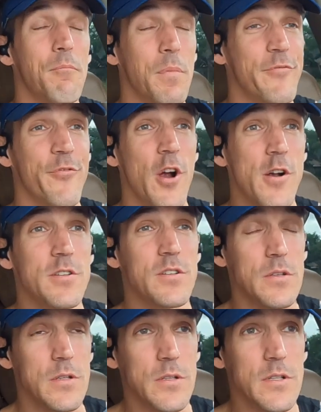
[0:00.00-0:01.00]
But
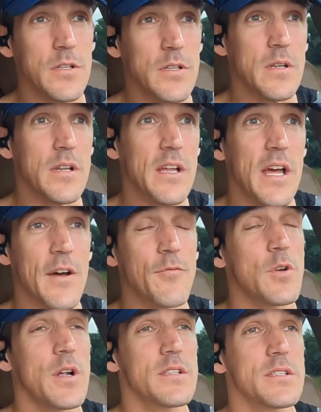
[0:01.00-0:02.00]
first,
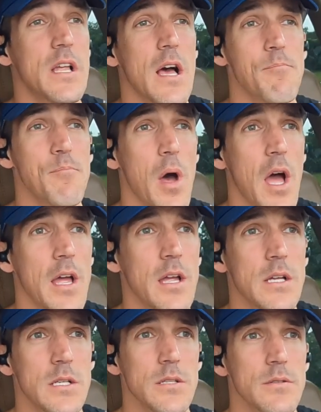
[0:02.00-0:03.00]
after I stop
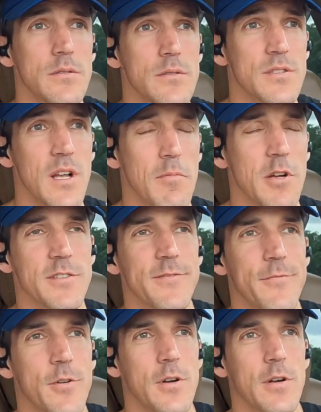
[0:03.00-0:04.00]
by Starbucks
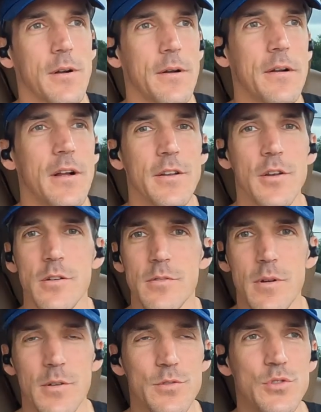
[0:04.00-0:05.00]
for a dark
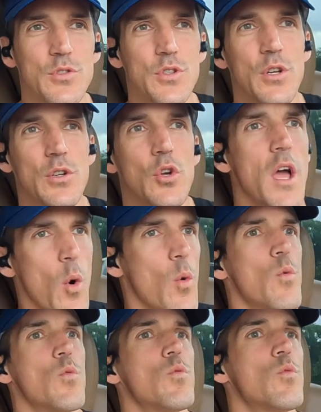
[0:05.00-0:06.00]
roast. Oh,
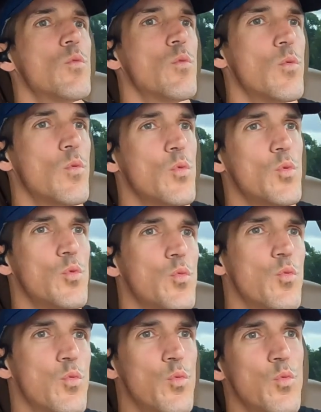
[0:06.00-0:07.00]

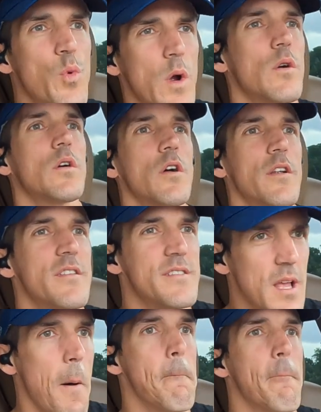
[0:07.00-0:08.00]
we're gonna
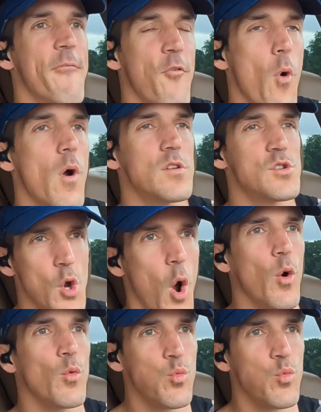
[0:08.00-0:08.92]
stop for a dark